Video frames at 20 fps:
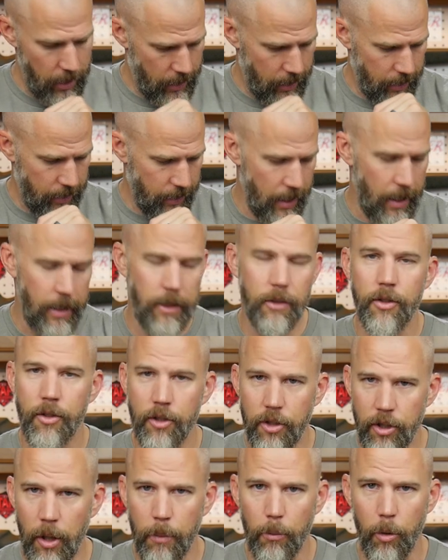and that
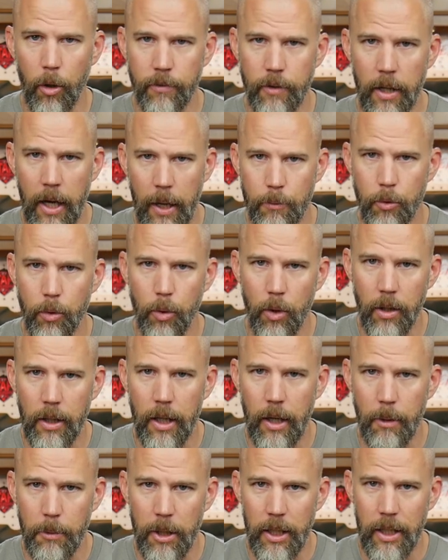some rooftops will
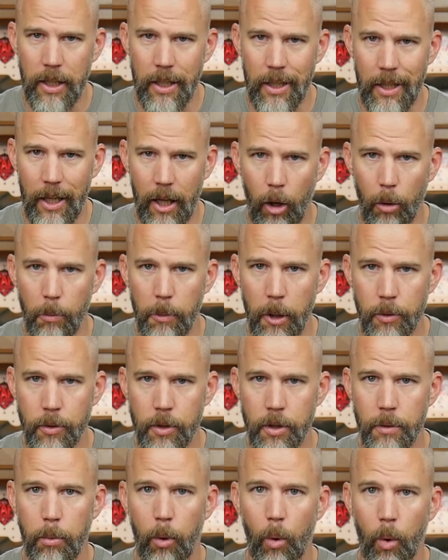allow me to get elbow
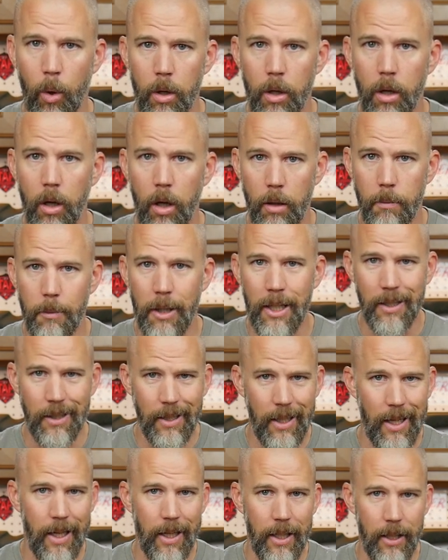support on my
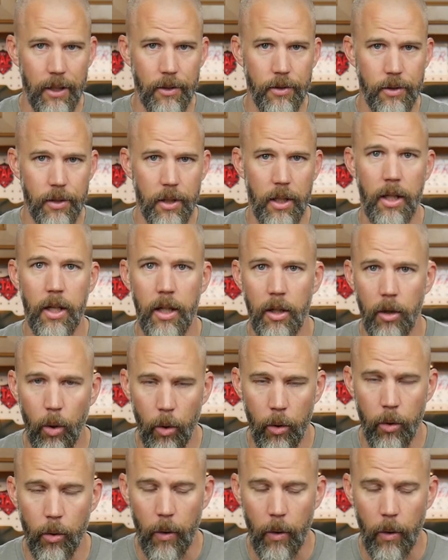legs and hold the